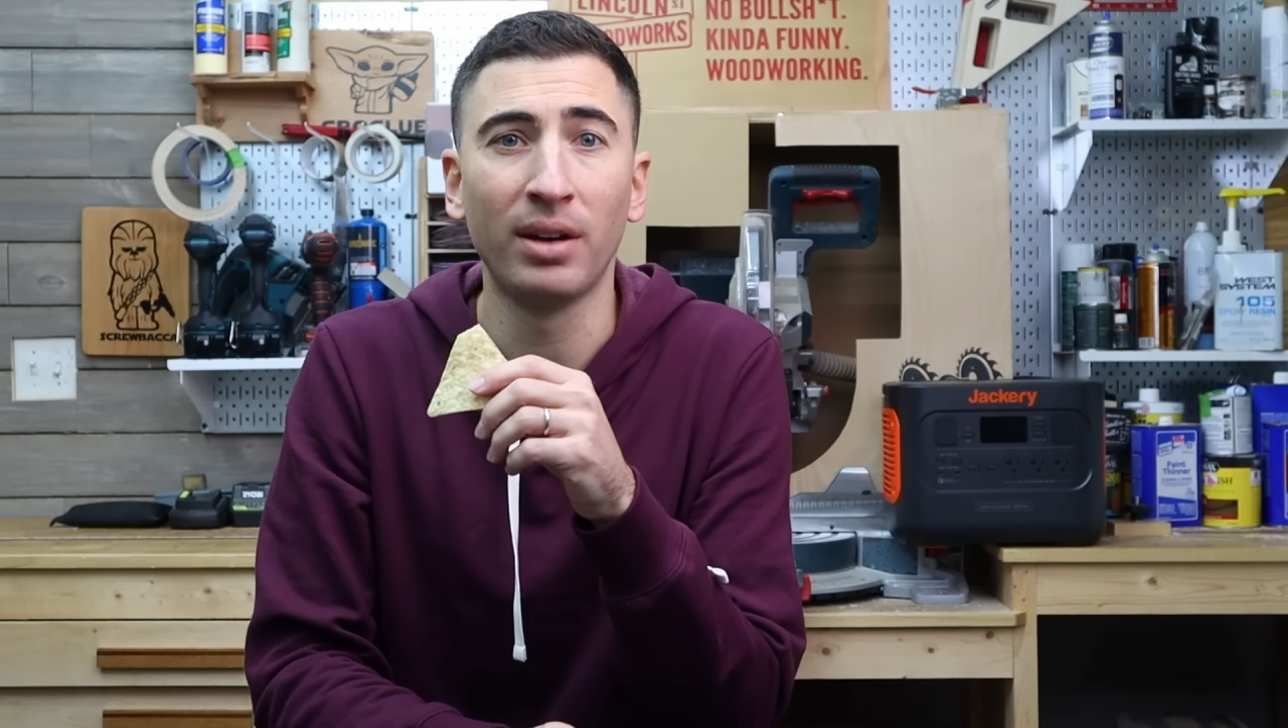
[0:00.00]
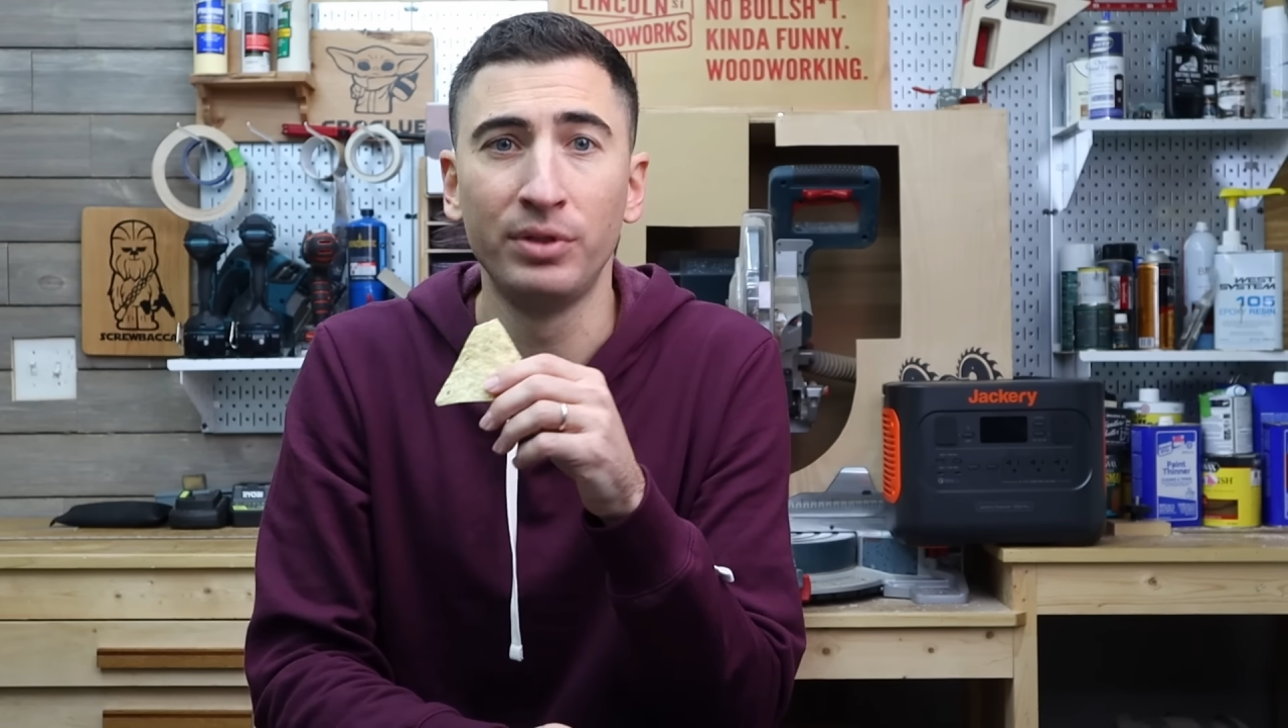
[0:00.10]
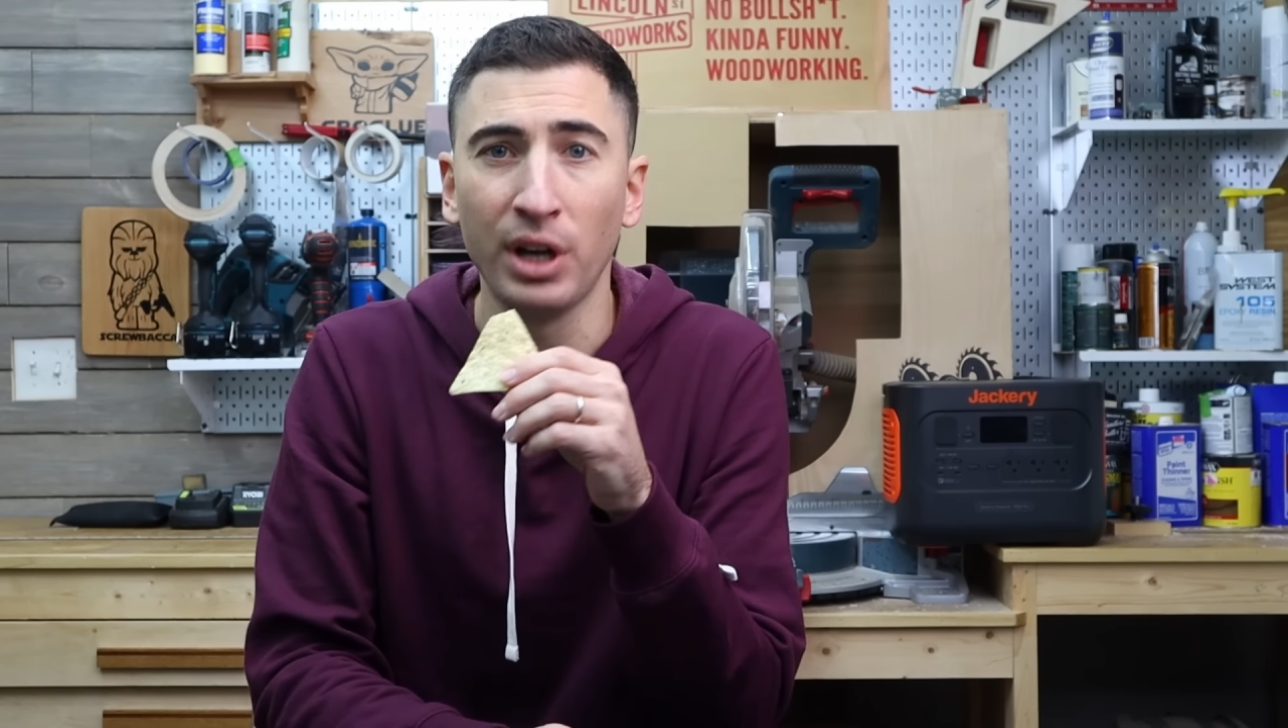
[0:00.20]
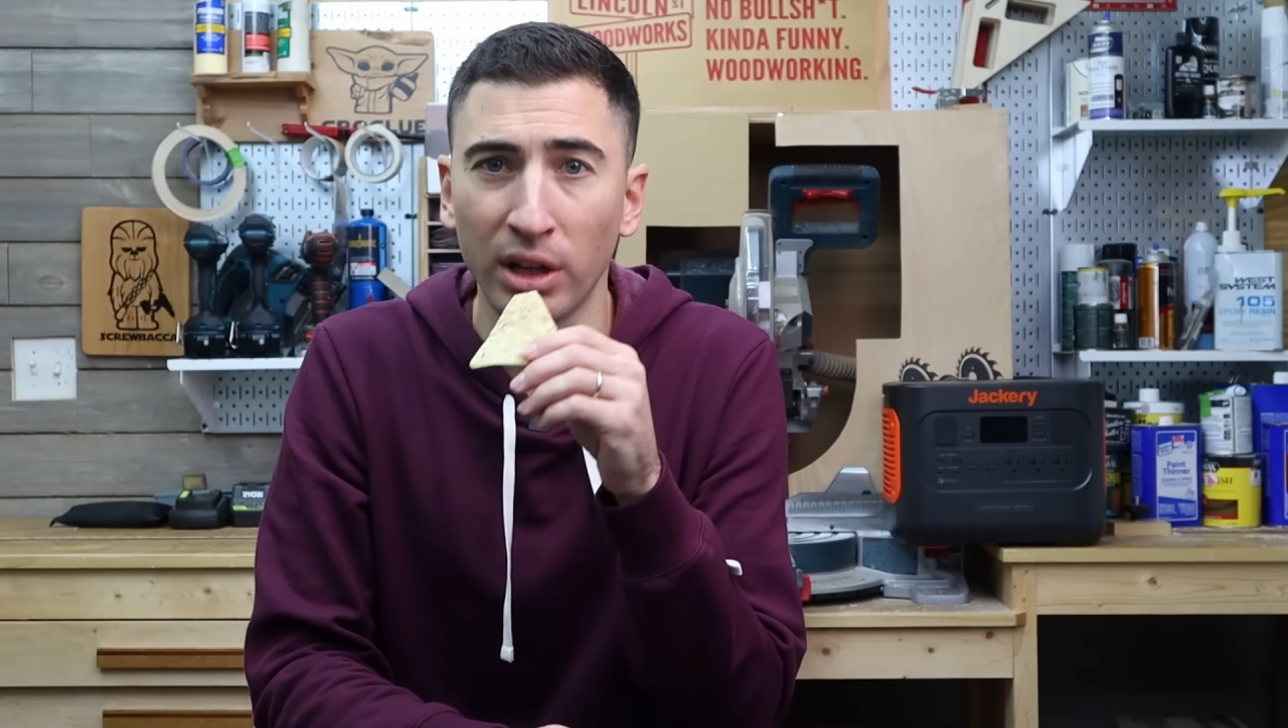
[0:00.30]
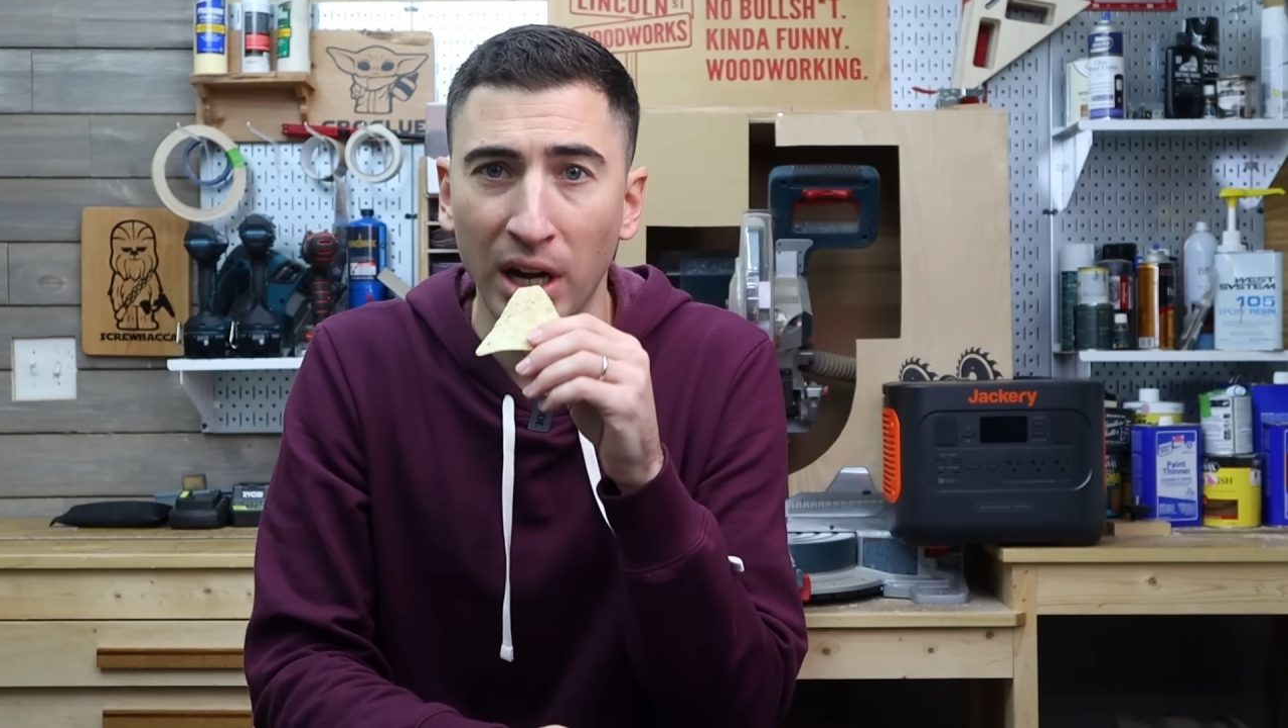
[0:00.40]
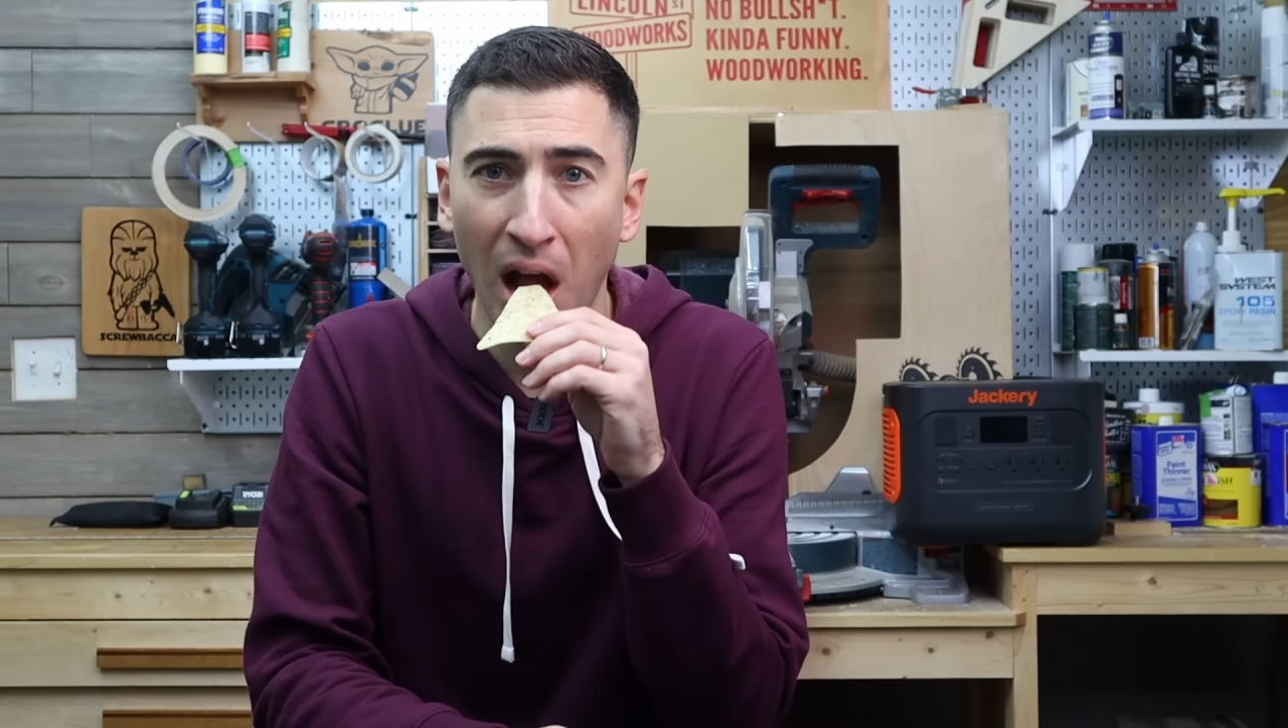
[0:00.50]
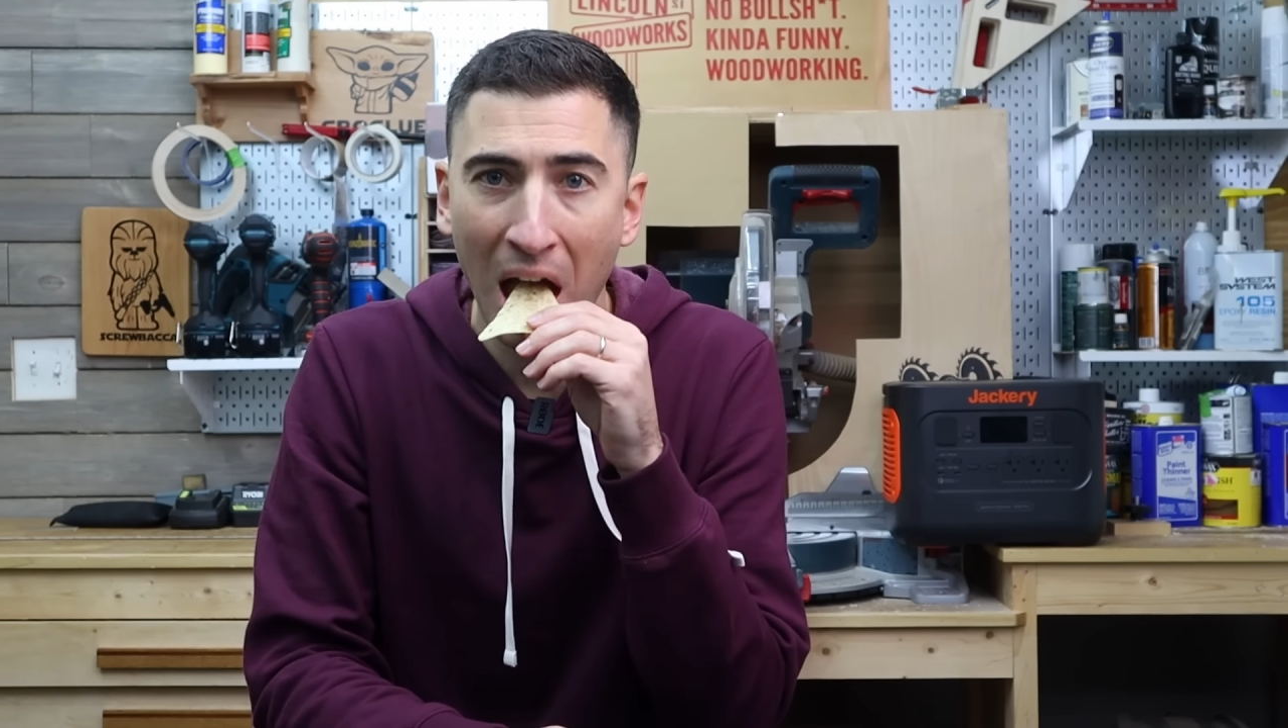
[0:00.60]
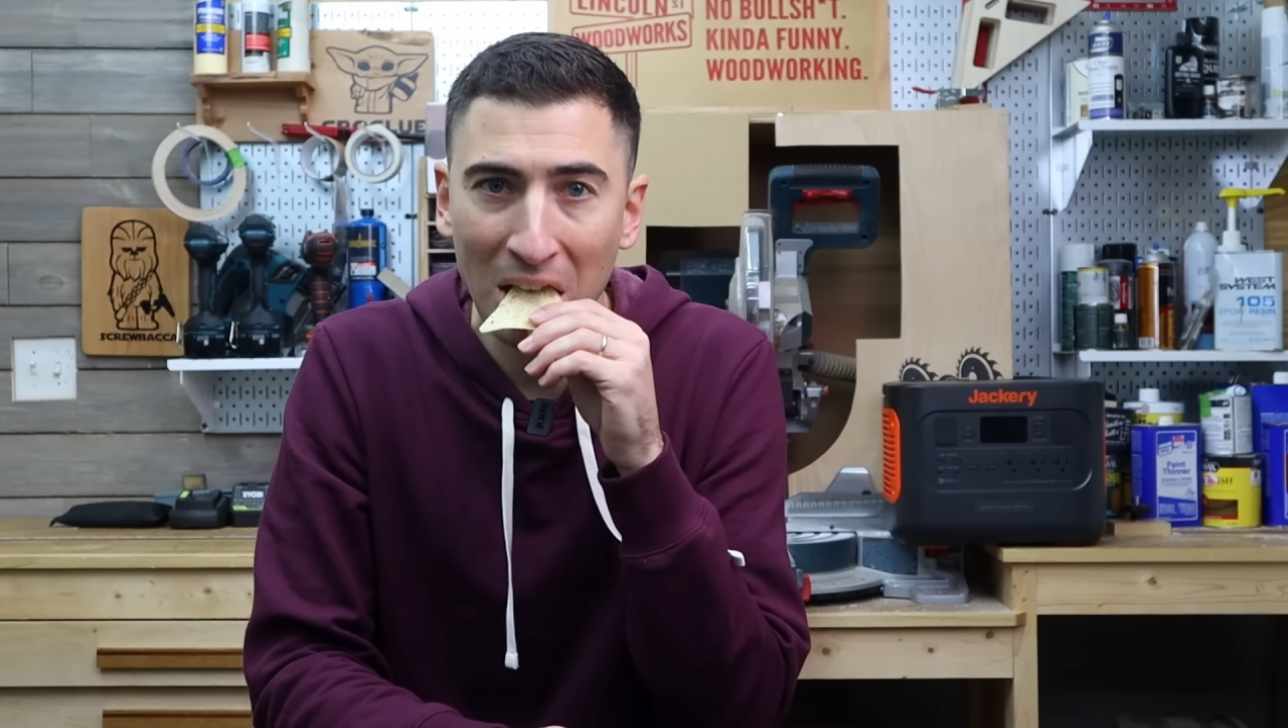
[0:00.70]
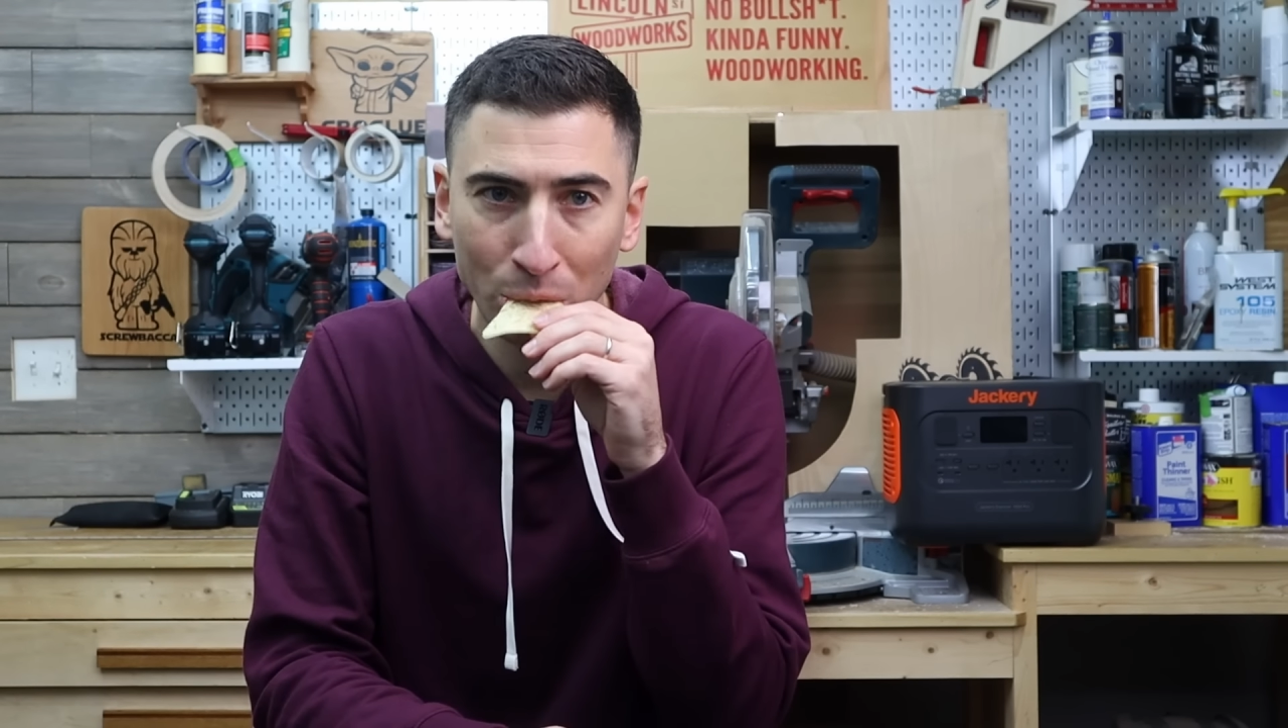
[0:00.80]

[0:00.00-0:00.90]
of dulling,